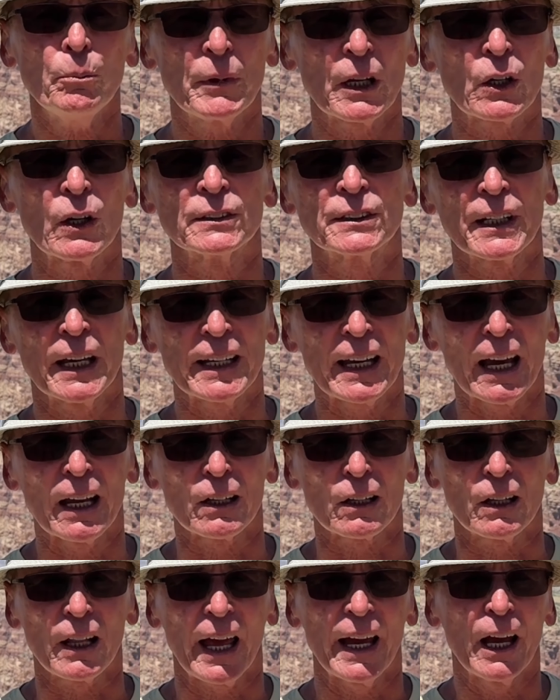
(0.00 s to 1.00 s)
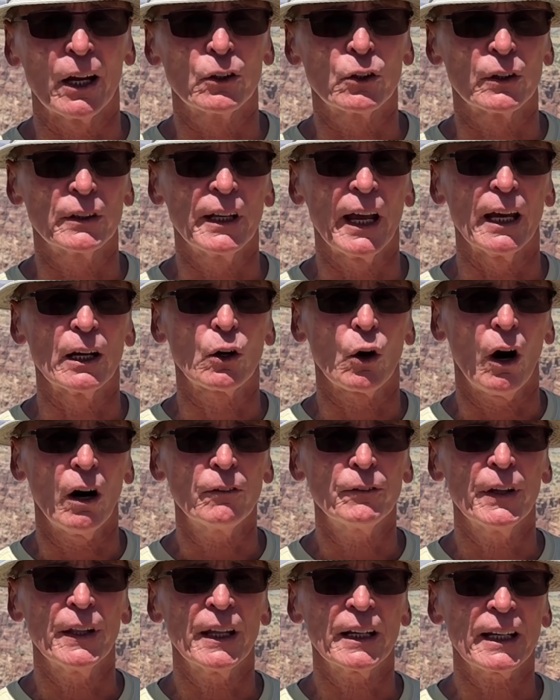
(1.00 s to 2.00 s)
because they can't land or take
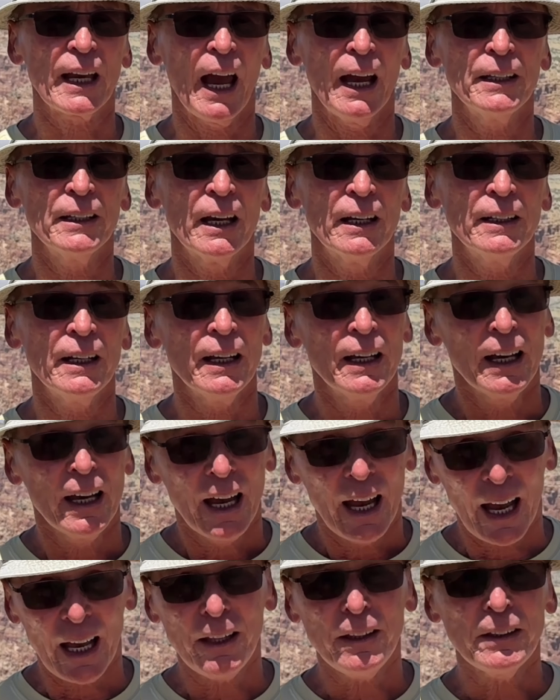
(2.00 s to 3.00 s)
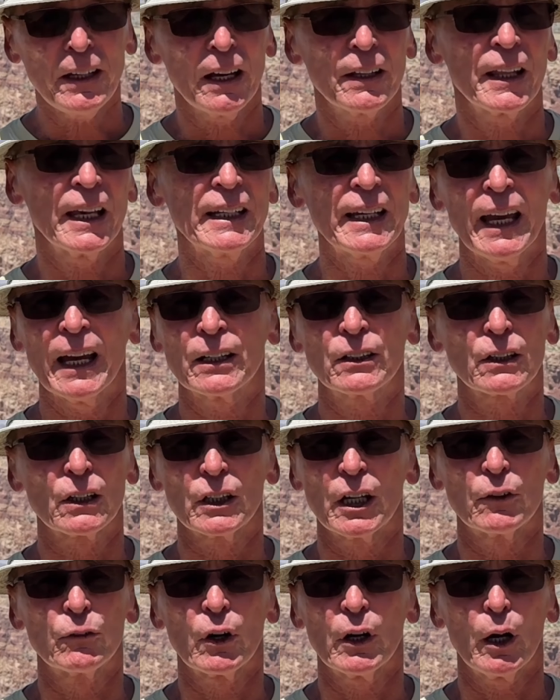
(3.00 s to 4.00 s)
off in the canyon, and they can't
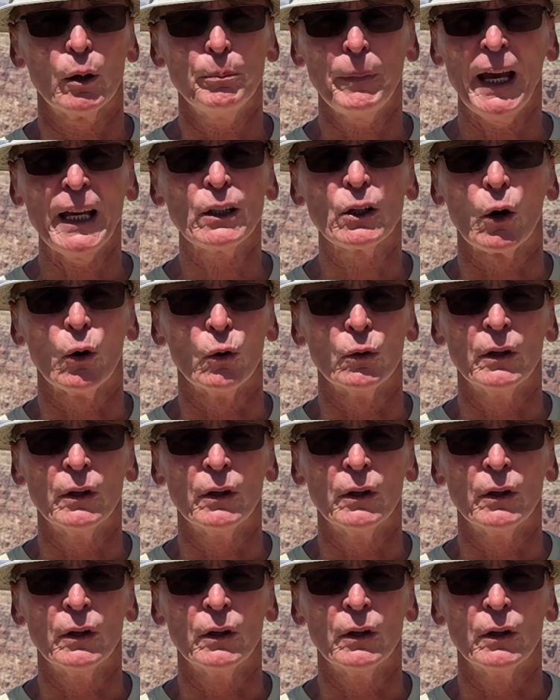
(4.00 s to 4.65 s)
deliver a payload